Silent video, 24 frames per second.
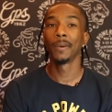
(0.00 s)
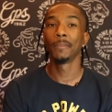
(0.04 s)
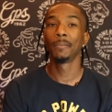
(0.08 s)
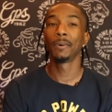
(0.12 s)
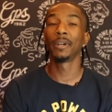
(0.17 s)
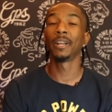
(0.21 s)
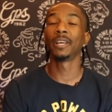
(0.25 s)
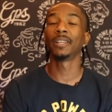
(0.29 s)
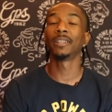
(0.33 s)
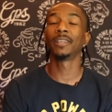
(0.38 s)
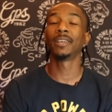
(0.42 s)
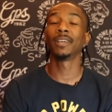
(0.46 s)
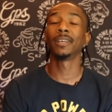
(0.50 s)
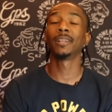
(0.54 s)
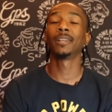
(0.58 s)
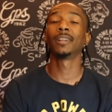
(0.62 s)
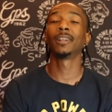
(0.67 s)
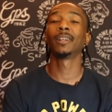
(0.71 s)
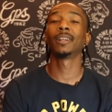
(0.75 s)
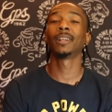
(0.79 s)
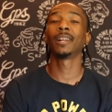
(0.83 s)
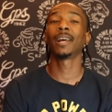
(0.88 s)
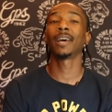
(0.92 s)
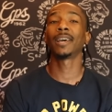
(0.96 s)
But at the end of
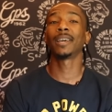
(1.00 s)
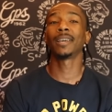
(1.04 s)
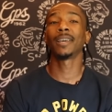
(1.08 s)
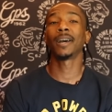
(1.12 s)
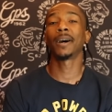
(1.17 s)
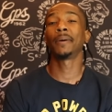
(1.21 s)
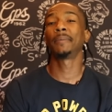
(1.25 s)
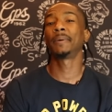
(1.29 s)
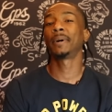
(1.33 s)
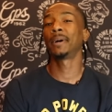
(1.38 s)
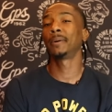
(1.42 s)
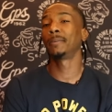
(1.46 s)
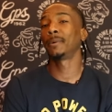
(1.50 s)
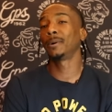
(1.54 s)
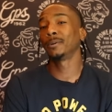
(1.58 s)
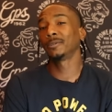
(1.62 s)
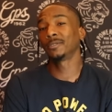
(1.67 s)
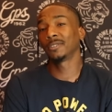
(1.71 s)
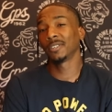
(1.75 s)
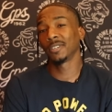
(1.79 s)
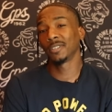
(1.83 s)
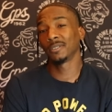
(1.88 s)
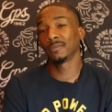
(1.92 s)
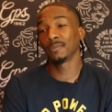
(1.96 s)
the day, I'm
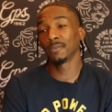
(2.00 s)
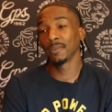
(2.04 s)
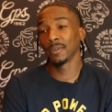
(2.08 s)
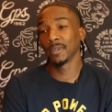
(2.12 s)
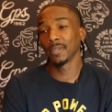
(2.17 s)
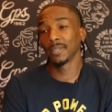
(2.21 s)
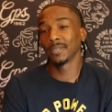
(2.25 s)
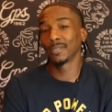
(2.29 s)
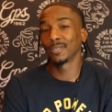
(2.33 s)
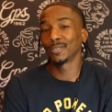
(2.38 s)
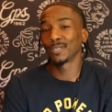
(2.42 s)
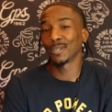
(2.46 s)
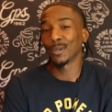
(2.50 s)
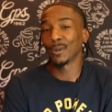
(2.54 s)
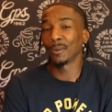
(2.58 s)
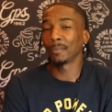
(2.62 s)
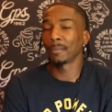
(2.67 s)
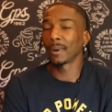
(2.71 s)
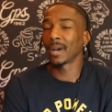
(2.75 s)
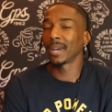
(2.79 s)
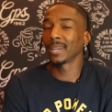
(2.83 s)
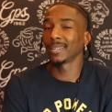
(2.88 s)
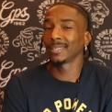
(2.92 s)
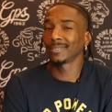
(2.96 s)
almost 6 foot, so the
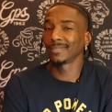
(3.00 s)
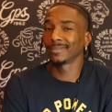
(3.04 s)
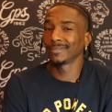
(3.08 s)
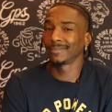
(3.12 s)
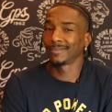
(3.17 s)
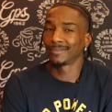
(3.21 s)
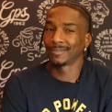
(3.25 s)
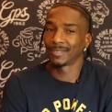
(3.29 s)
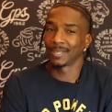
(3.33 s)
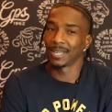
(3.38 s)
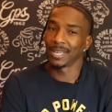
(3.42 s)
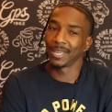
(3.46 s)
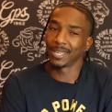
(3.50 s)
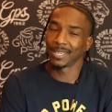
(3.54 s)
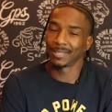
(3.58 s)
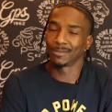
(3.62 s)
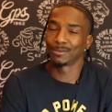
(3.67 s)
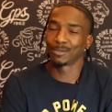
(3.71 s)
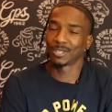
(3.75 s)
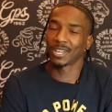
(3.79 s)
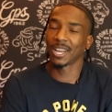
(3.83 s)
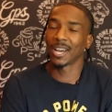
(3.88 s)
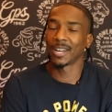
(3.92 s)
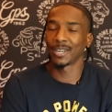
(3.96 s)
bike, it
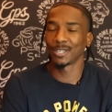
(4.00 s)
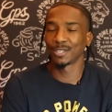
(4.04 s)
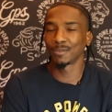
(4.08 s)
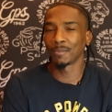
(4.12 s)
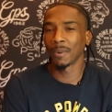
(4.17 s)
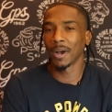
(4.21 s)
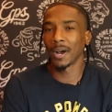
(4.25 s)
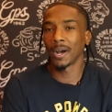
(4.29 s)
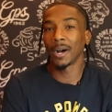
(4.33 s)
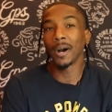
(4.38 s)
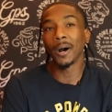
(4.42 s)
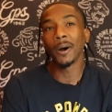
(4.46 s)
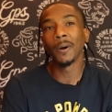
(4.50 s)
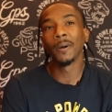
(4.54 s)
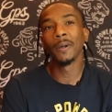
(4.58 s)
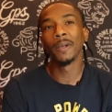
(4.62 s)
was kind of small.